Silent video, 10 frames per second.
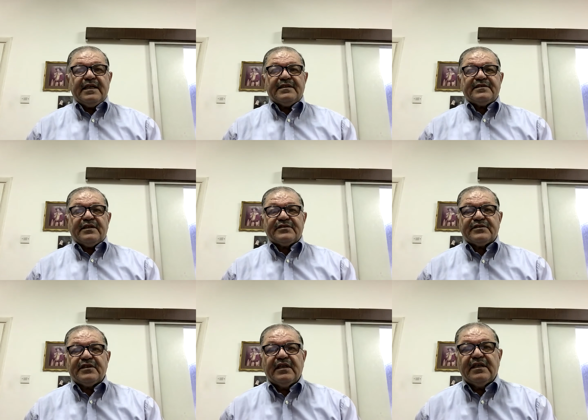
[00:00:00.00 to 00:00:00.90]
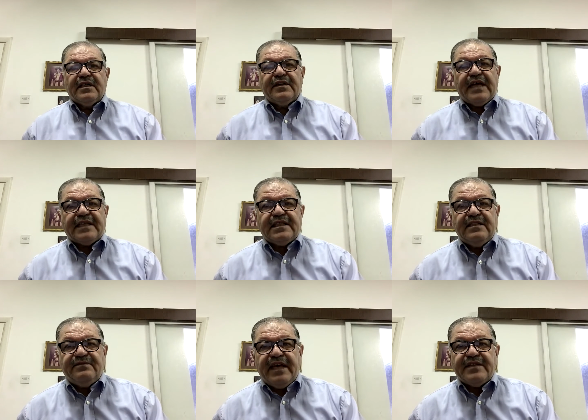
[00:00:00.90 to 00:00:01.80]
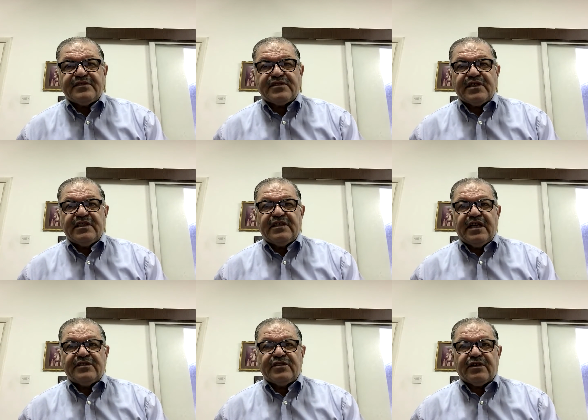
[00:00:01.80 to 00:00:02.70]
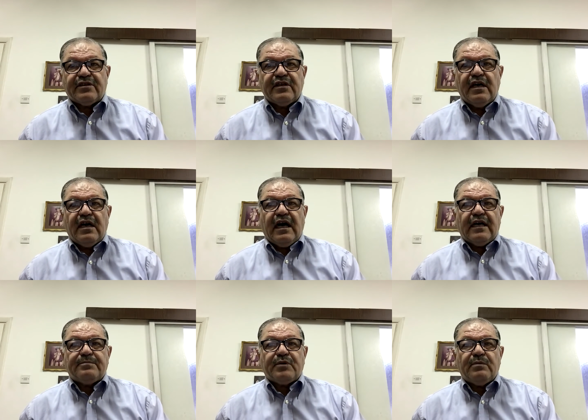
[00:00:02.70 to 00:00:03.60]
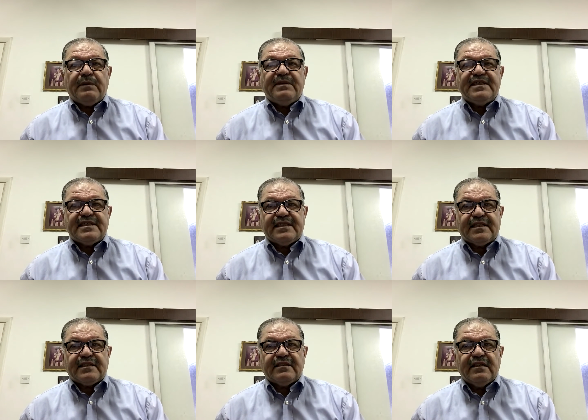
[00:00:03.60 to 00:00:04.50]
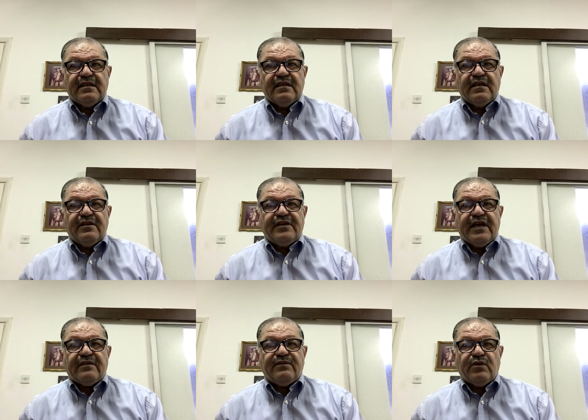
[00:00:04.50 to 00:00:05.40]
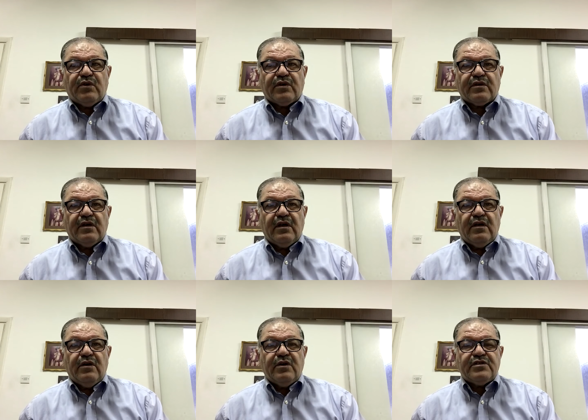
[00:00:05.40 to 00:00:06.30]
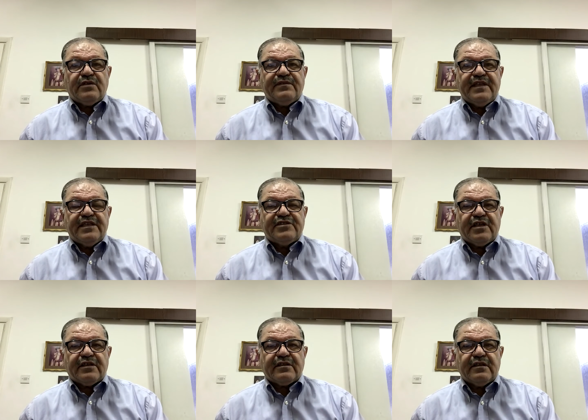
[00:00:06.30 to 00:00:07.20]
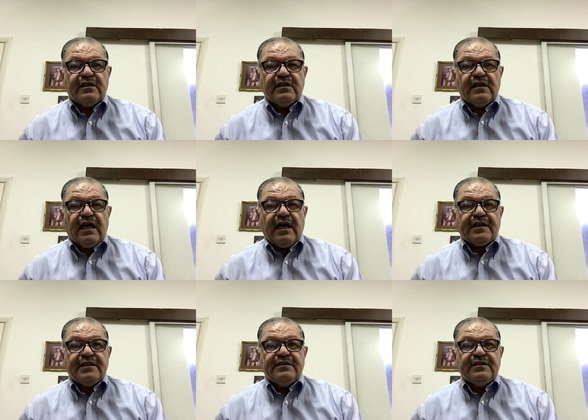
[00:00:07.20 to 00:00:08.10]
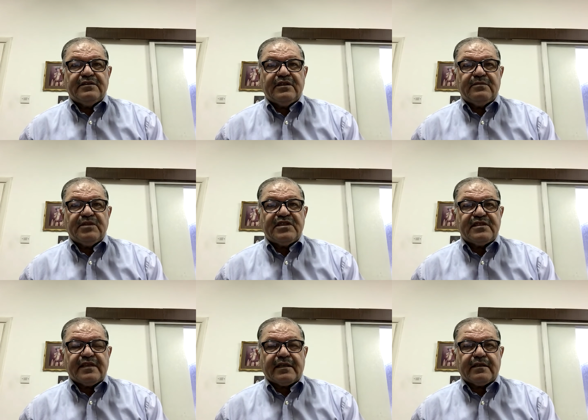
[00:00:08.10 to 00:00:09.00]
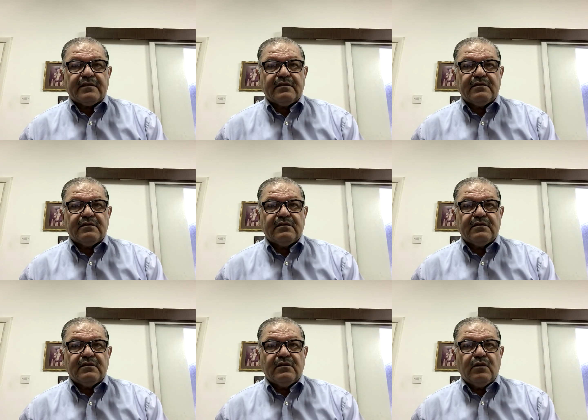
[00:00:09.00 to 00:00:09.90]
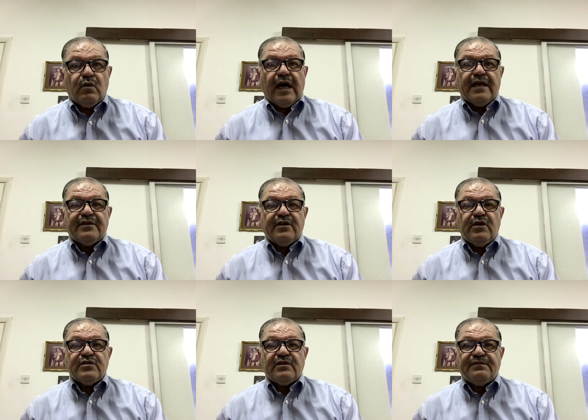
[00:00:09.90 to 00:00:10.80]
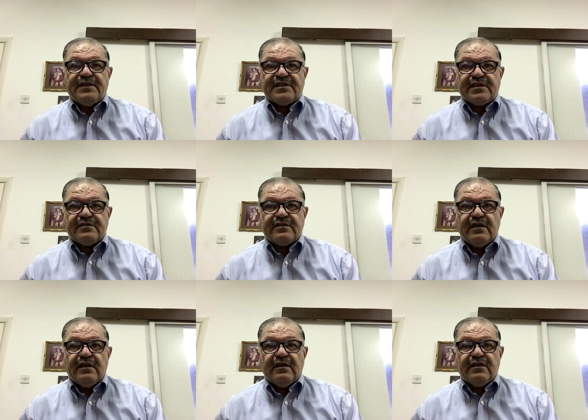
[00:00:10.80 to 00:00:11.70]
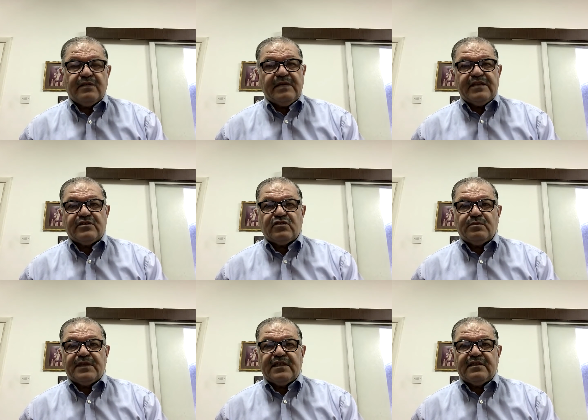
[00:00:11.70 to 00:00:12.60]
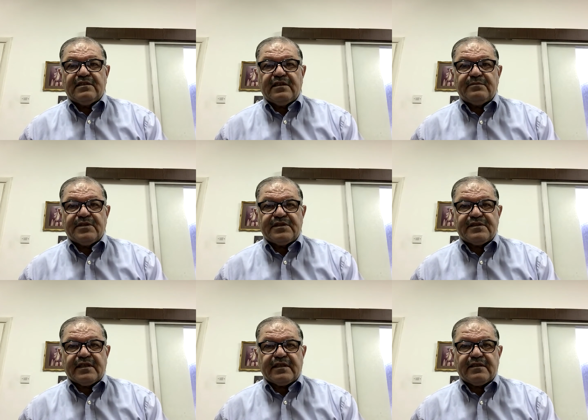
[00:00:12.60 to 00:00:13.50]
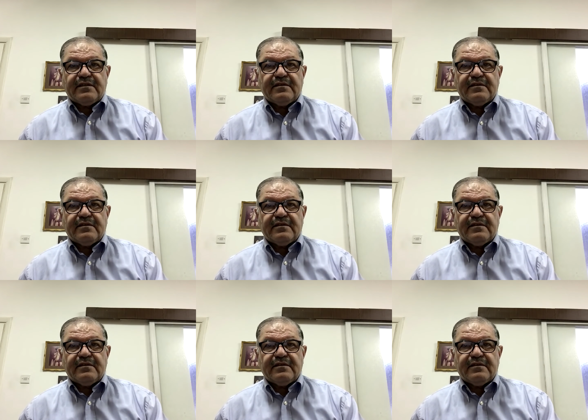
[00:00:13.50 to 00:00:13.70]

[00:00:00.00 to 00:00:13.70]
tells us that events in nature are probabilistic. Therefore, laws of nature are indeterministic, while the laws of physics remains to be deterministic,